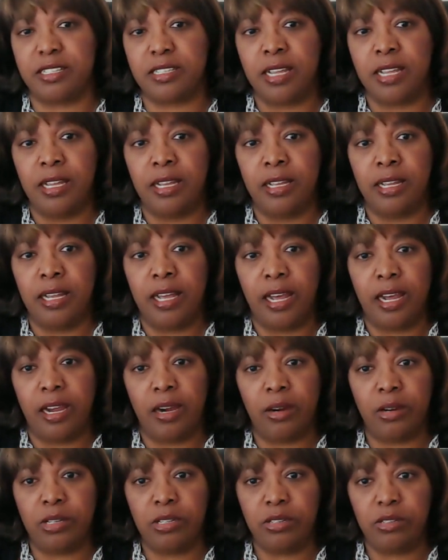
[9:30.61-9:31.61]
Mm-hmm. How
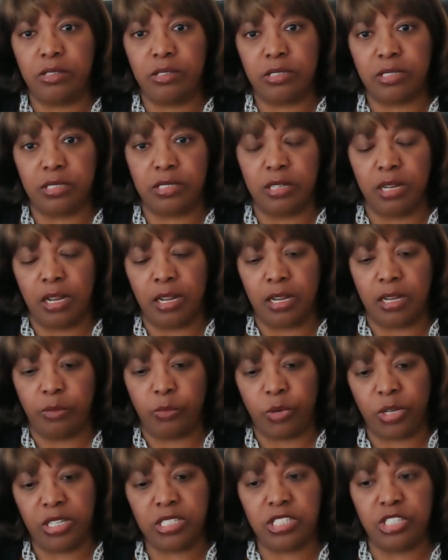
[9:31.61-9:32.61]
are, uh,
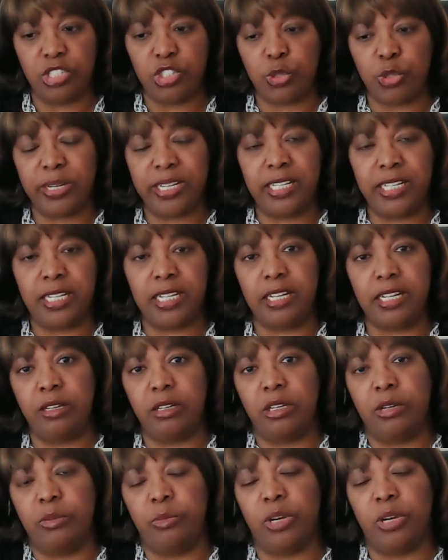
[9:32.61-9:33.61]
what is the trending
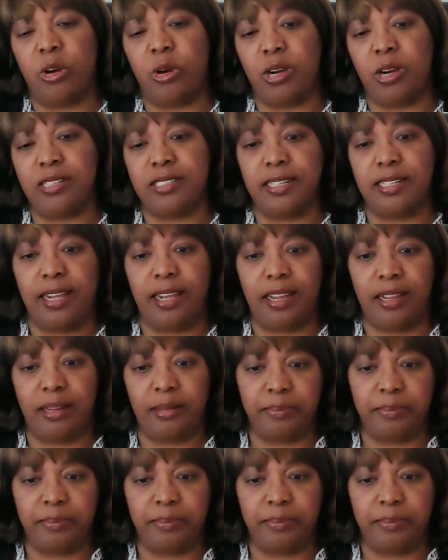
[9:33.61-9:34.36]
in regard to that?